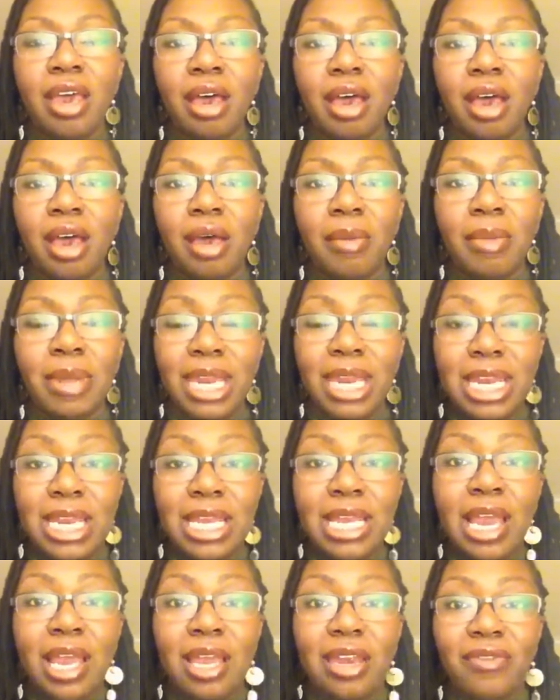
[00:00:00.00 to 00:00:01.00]
but any
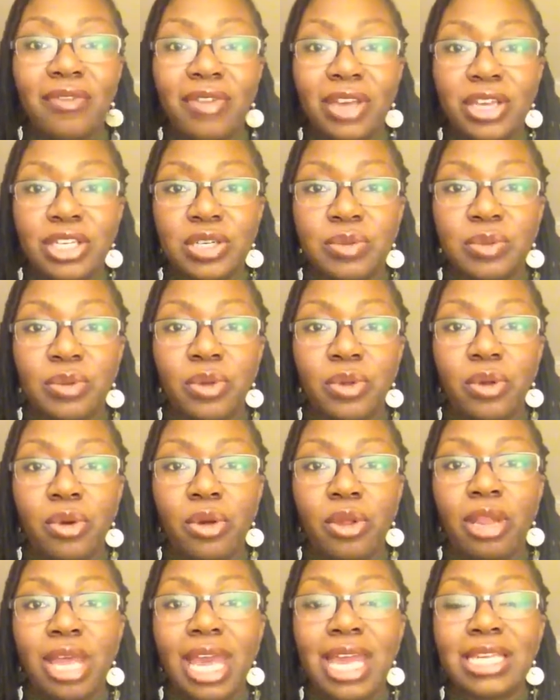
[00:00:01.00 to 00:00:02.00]
kind of vegetable
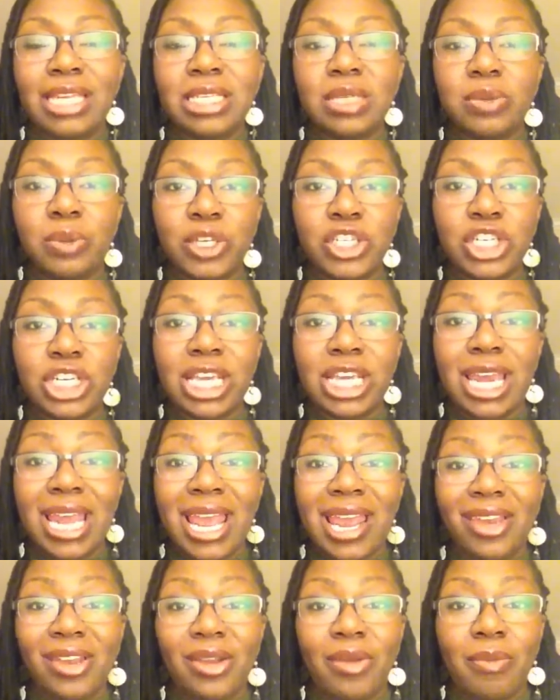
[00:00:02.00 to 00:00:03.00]
oil, and swishing it
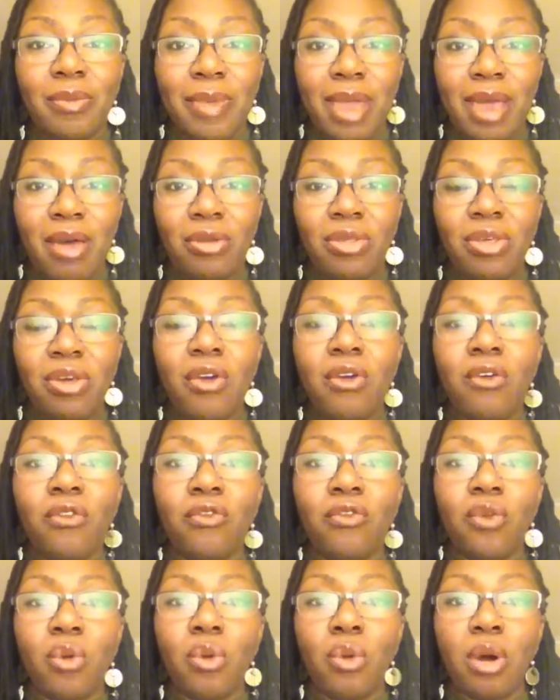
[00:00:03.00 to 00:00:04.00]
in your mouth
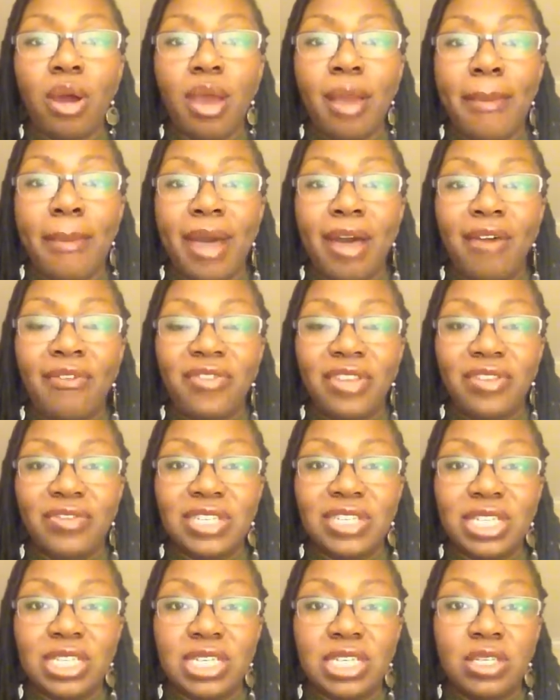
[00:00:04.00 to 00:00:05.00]
for about
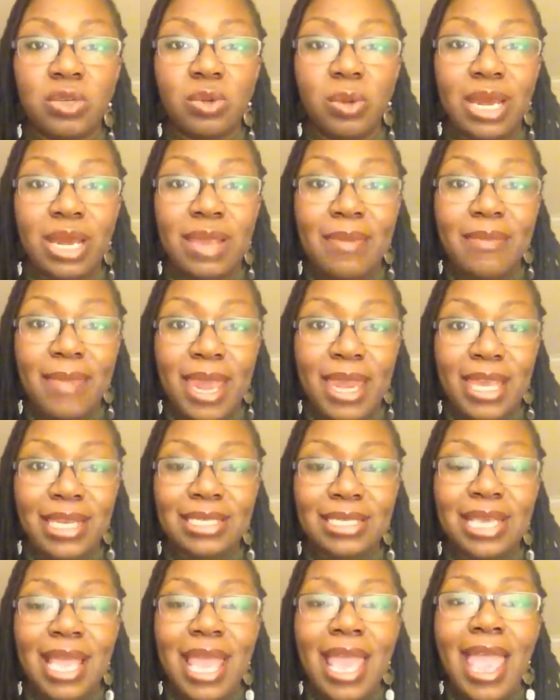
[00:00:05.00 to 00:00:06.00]
15 to 20
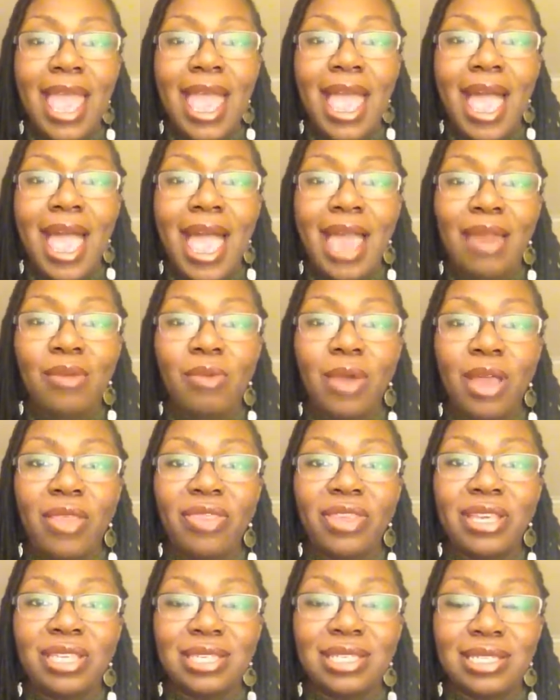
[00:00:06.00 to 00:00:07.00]
minutes. And what
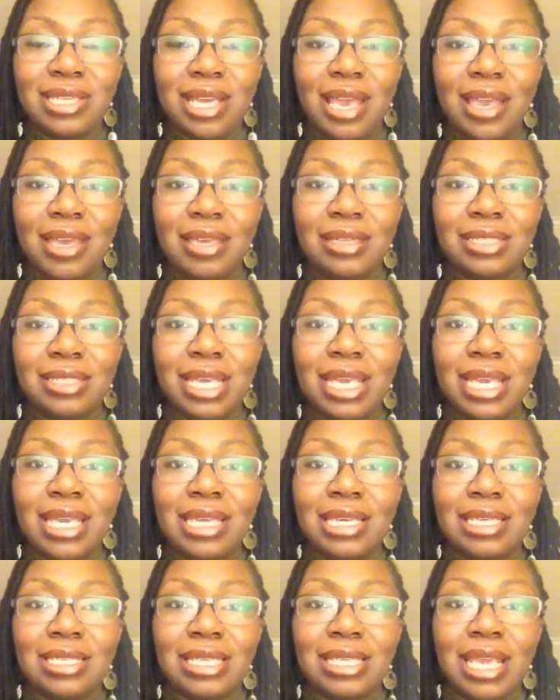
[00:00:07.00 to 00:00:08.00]
this does
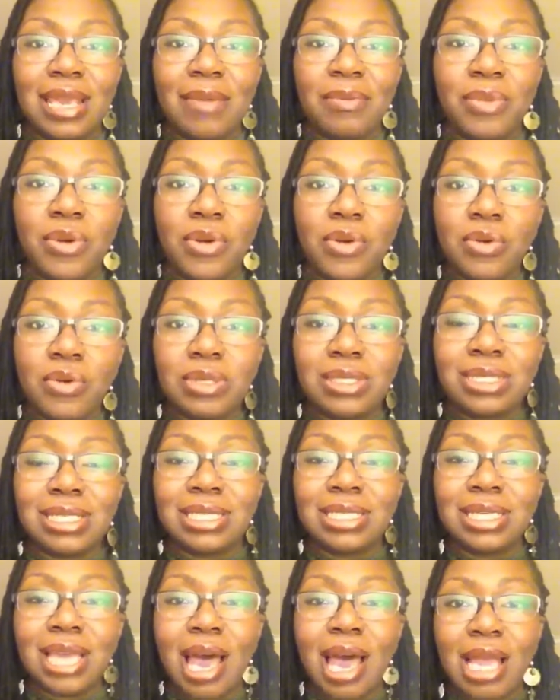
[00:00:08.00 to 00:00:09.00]
is it pulls the
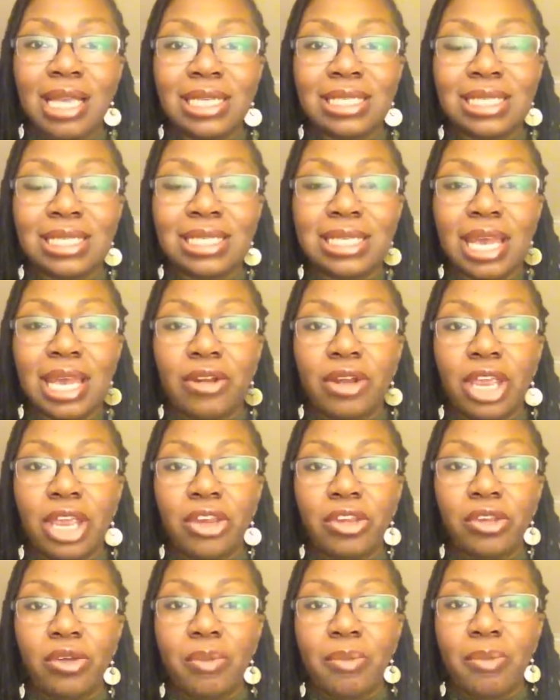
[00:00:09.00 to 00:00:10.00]
toxins that are
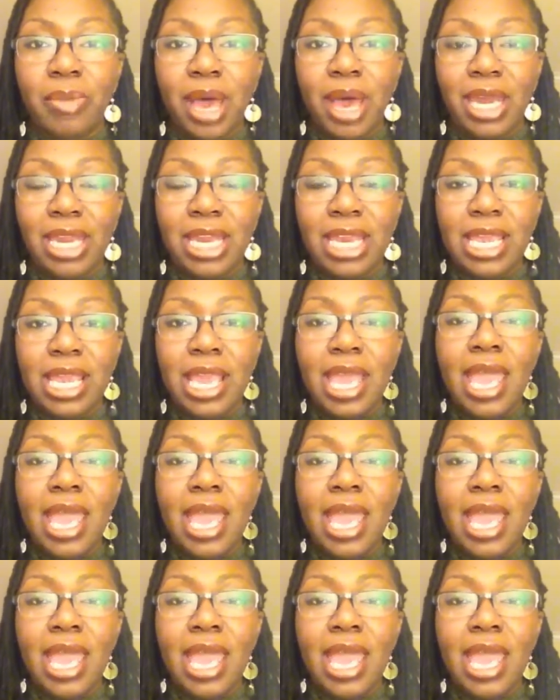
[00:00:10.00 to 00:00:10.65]
in your body,